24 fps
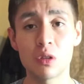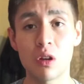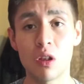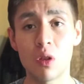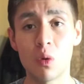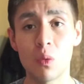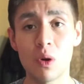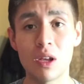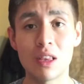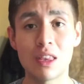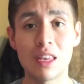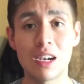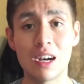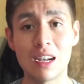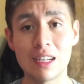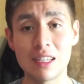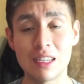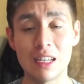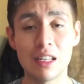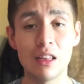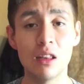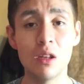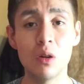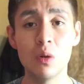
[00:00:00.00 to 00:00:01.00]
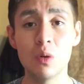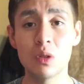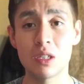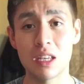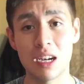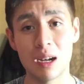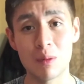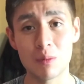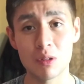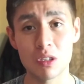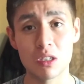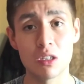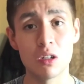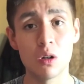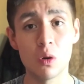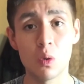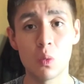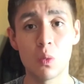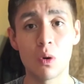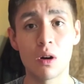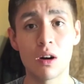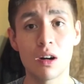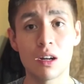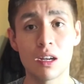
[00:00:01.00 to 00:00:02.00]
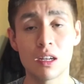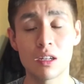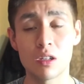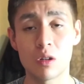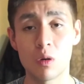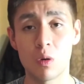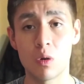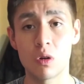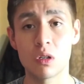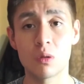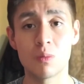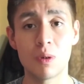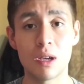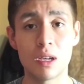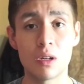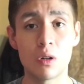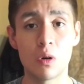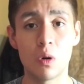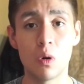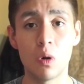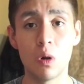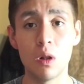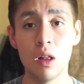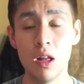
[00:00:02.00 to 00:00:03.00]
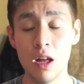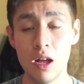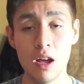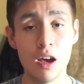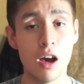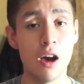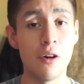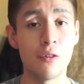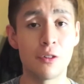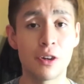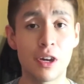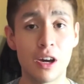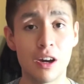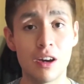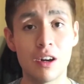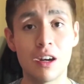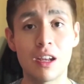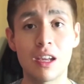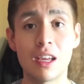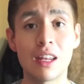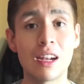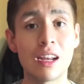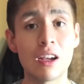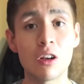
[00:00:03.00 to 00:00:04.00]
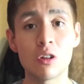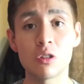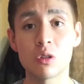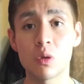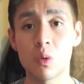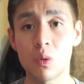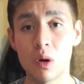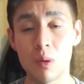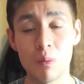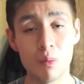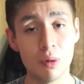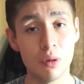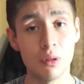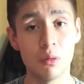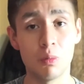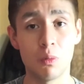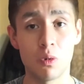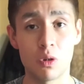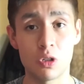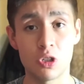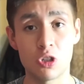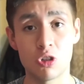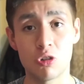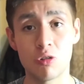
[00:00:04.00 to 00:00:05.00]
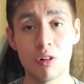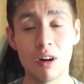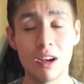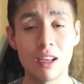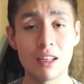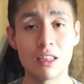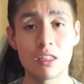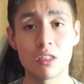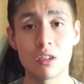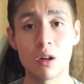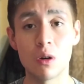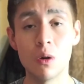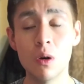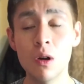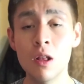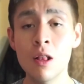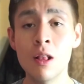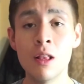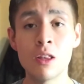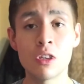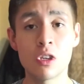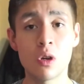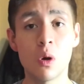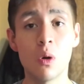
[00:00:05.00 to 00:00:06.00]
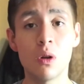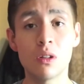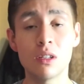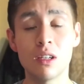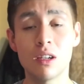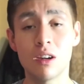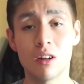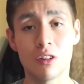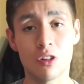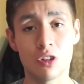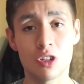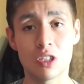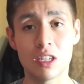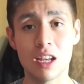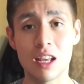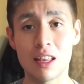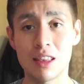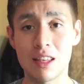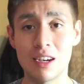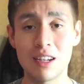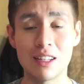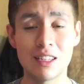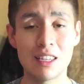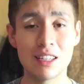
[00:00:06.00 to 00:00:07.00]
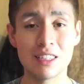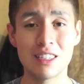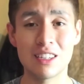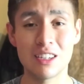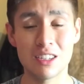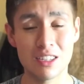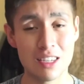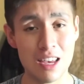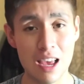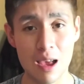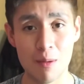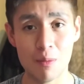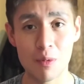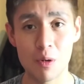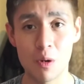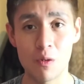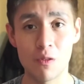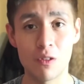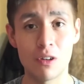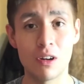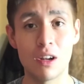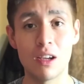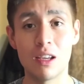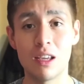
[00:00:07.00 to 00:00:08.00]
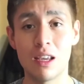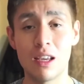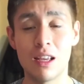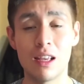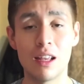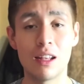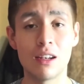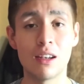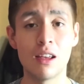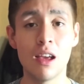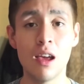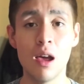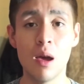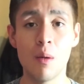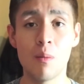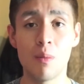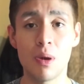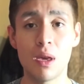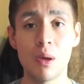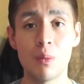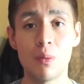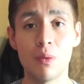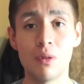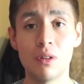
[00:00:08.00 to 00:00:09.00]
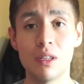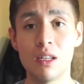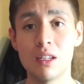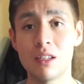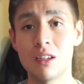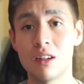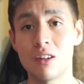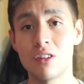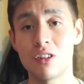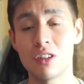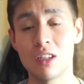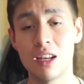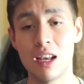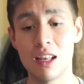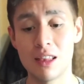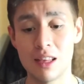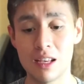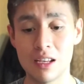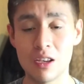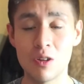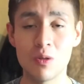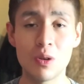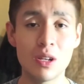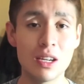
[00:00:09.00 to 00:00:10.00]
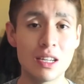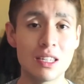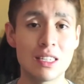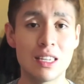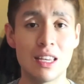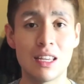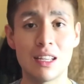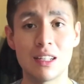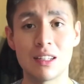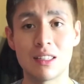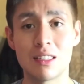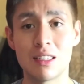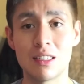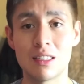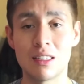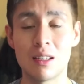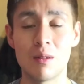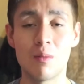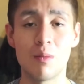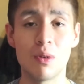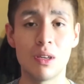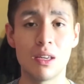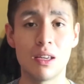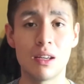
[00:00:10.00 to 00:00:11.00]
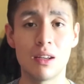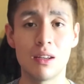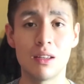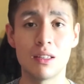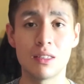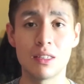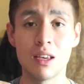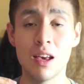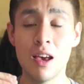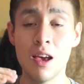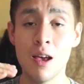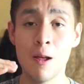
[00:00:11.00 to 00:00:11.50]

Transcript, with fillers: all the weight that I did lose, and I'm still working towards my goal of cutting, and I also want to build more strength. So you all need to understand that it doesn't just happen overnight, and people need to understand that you need to stay consistent because